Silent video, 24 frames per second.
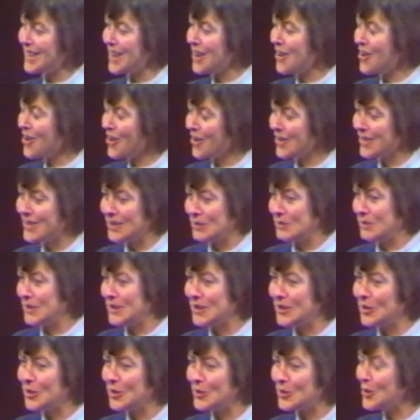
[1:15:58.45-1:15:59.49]
they aren't
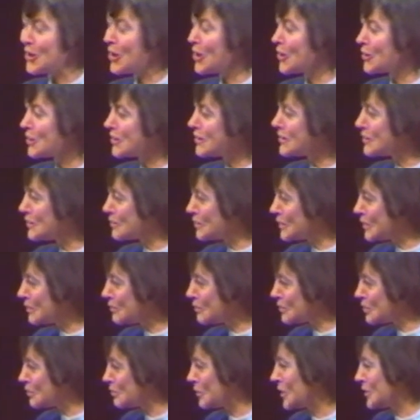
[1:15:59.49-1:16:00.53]
what he calls
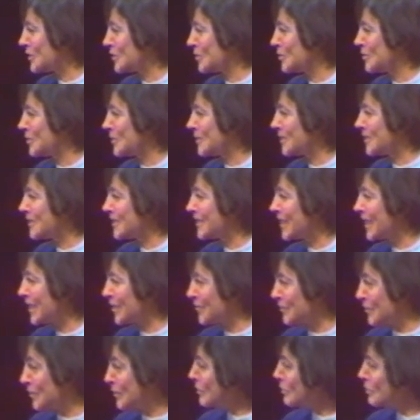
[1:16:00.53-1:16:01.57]
cognitively responsible. They
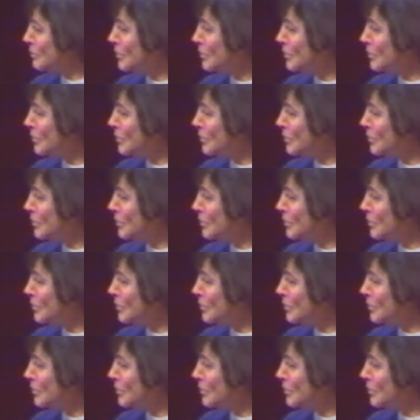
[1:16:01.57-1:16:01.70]
haven't a